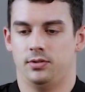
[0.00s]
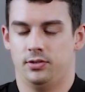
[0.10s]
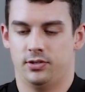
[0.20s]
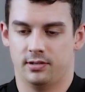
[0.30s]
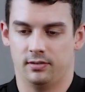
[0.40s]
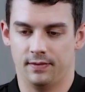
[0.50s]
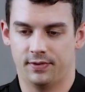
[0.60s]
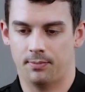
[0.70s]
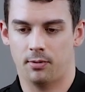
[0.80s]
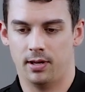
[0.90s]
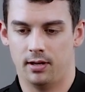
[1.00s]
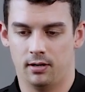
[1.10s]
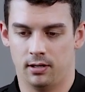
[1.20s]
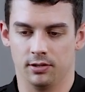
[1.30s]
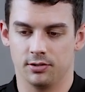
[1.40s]
is just lift up a bit
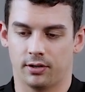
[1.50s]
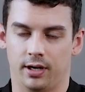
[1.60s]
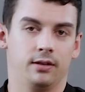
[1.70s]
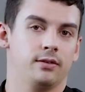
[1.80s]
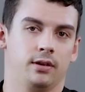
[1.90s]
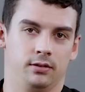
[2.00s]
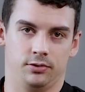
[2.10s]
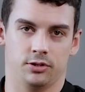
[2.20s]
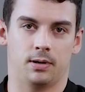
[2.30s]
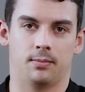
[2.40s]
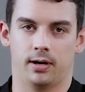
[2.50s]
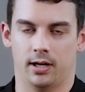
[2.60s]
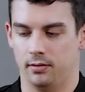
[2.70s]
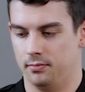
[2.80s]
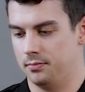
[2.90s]
on the screens and they'll just pop right out.